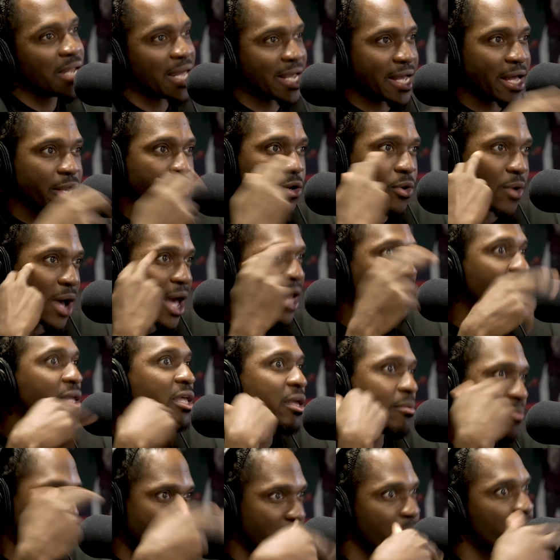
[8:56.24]
Like I know how to
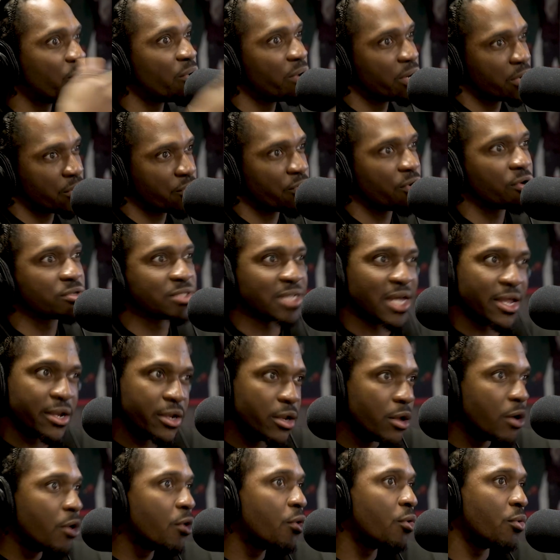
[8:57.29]
get my point across. I
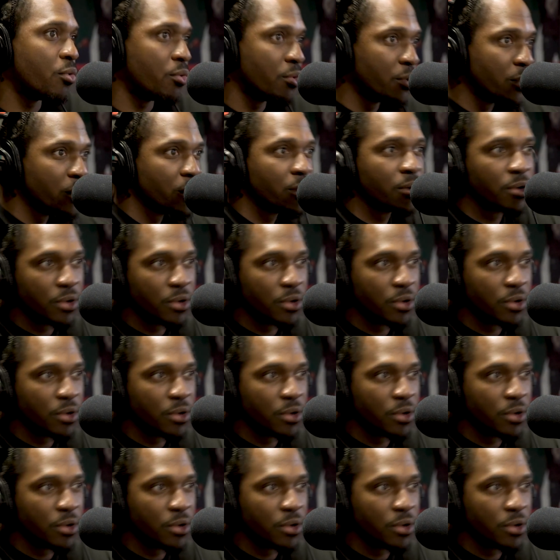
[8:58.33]
know